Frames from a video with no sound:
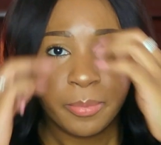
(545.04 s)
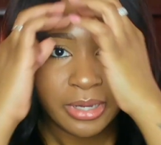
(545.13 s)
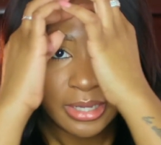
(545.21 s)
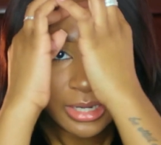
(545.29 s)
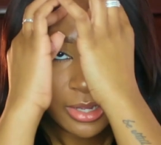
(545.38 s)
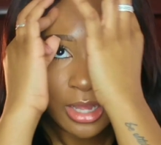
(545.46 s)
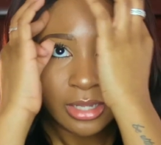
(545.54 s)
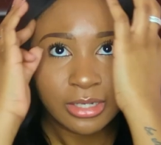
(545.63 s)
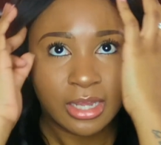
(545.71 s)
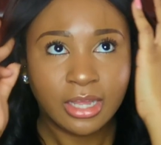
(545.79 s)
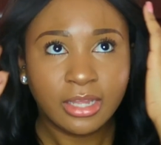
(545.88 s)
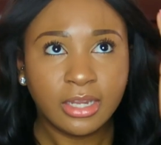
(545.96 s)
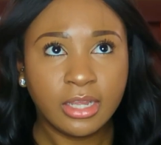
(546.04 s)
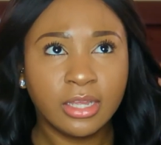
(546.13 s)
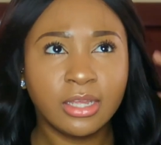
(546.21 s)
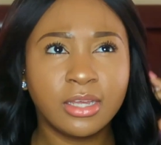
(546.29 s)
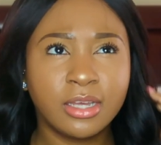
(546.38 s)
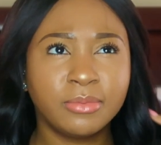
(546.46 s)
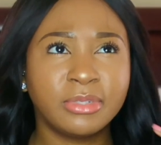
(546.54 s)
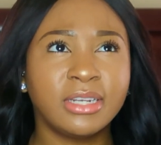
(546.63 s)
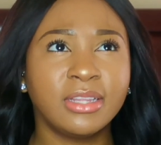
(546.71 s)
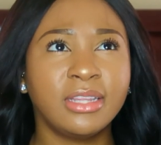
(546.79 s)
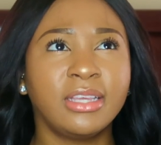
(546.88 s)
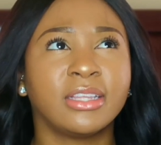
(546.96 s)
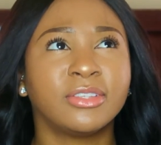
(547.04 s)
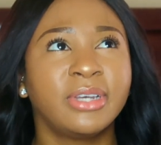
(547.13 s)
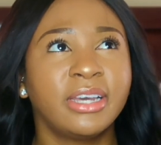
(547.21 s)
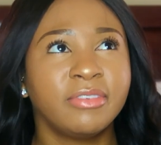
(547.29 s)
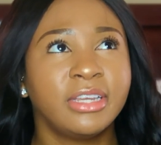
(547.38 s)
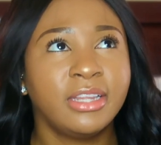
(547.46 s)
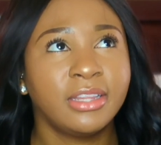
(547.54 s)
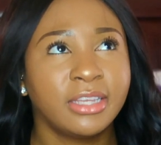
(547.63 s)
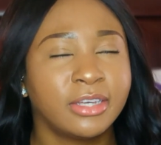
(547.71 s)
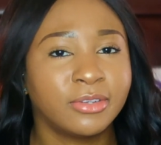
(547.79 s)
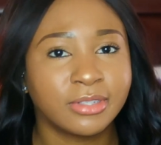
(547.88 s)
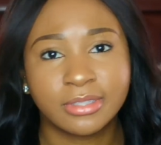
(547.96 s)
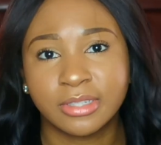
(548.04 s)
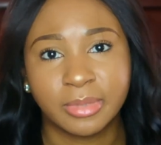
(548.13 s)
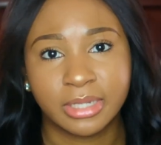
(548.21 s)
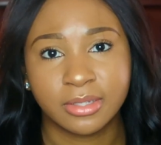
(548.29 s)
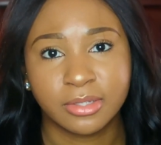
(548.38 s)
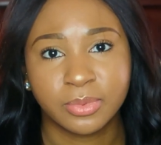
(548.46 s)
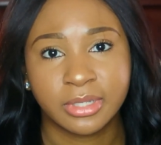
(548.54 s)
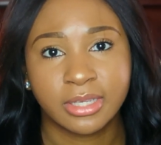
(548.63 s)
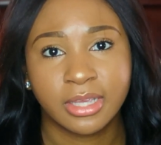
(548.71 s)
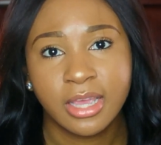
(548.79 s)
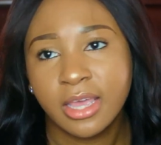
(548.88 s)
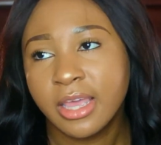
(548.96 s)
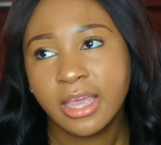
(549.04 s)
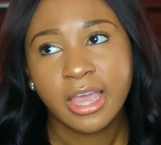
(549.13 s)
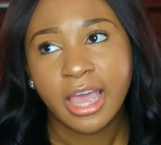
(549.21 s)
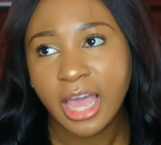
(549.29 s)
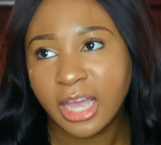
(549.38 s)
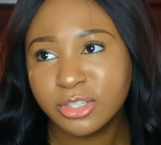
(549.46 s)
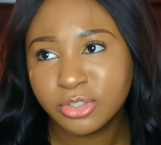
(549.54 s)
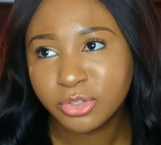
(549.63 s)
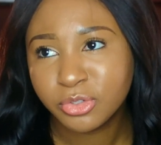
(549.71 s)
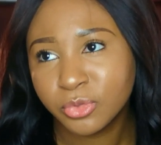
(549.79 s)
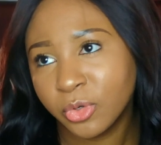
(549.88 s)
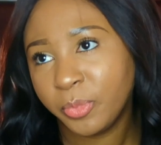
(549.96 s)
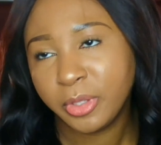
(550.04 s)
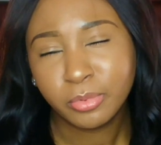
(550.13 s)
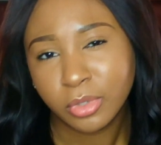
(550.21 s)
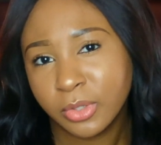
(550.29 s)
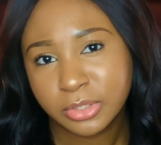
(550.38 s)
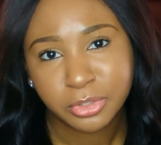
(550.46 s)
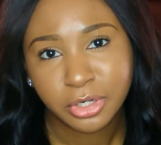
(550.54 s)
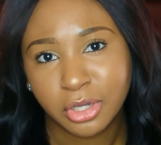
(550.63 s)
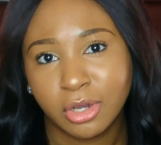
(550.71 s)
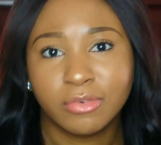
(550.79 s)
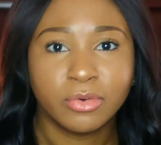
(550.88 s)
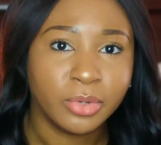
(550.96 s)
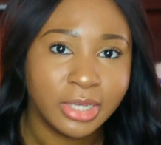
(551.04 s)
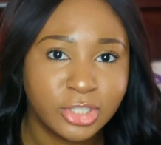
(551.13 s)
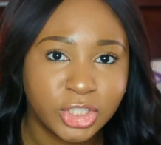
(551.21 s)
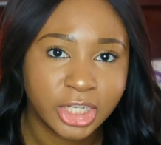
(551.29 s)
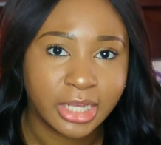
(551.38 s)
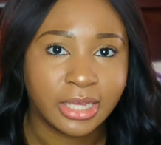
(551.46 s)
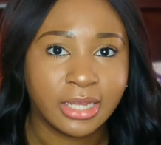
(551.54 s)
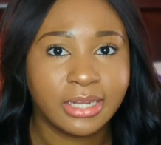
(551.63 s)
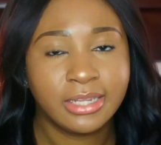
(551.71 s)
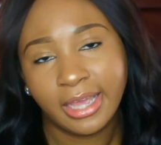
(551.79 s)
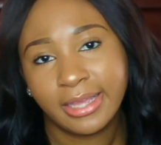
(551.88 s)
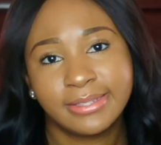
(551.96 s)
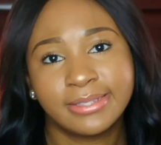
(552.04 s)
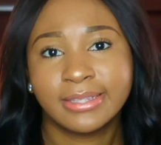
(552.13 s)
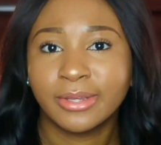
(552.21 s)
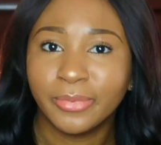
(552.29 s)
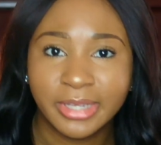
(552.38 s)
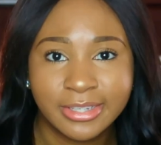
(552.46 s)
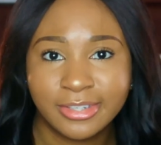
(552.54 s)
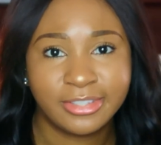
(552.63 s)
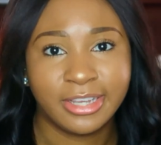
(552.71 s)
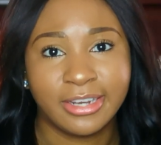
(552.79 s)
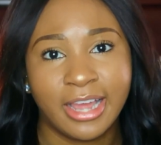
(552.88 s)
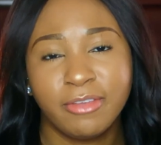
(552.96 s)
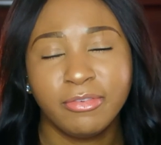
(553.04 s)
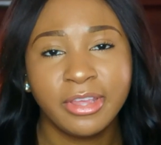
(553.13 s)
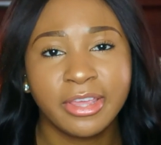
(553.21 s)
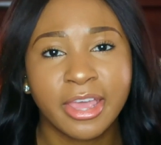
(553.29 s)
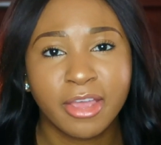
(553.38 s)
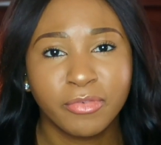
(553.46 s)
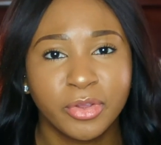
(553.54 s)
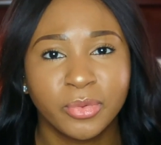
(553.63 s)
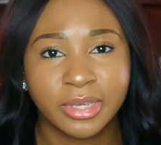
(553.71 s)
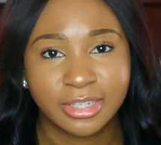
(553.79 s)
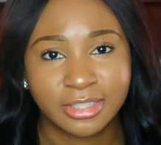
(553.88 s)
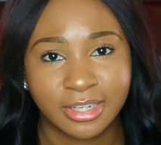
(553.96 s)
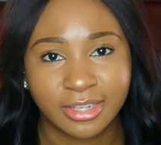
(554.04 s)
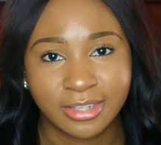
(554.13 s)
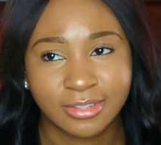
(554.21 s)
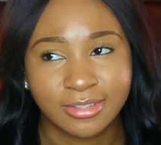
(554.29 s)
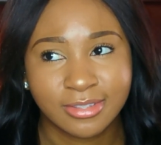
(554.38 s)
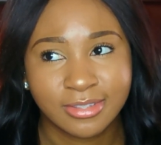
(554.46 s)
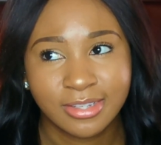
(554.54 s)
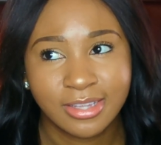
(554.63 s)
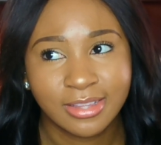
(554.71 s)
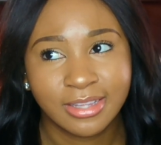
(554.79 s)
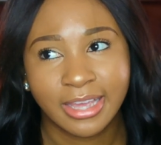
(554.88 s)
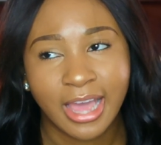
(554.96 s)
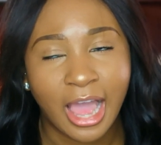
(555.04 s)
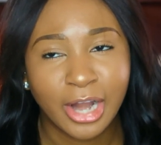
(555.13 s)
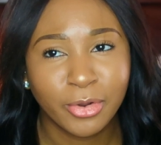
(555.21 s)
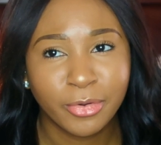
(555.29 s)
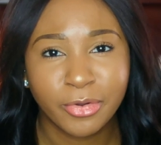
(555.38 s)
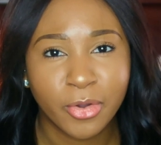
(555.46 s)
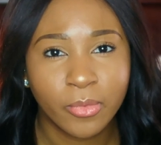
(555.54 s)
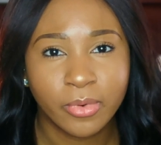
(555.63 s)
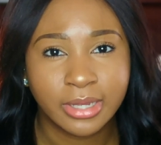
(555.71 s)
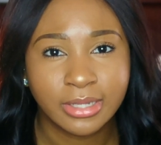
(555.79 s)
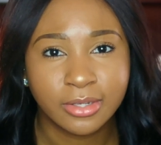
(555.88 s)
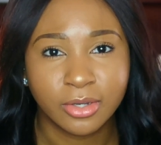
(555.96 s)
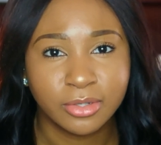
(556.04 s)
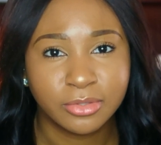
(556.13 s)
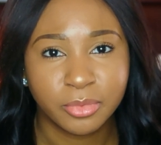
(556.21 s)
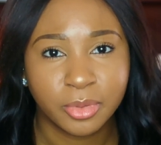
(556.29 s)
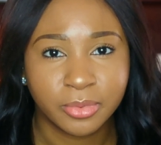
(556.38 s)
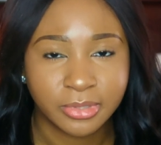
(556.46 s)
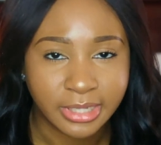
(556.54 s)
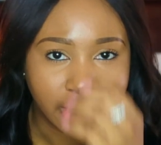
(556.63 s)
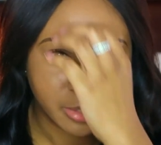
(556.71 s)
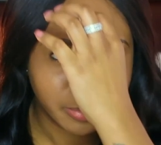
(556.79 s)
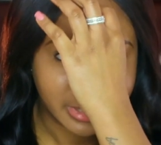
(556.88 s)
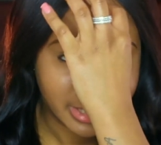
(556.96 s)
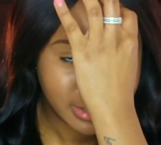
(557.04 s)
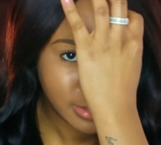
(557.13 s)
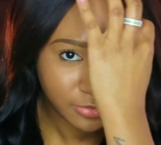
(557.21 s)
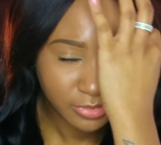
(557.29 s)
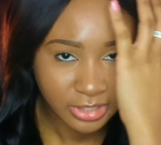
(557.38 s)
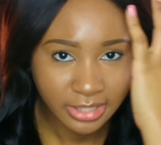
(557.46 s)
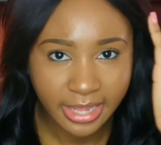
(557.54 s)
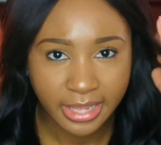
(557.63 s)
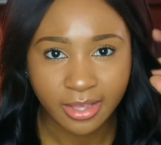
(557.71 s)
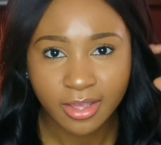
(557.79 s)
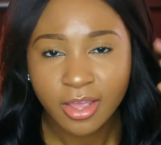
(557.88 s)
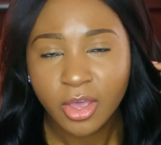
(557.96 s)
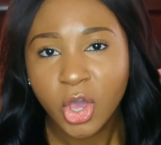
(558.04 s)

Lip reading: But I'm trying to think, do I have anything else about this wig? As usual, people always want to know if wigs shed. Yes, wigs shed. I feel like every wig sheds. I don't know what goes through people's heads, but I just feel like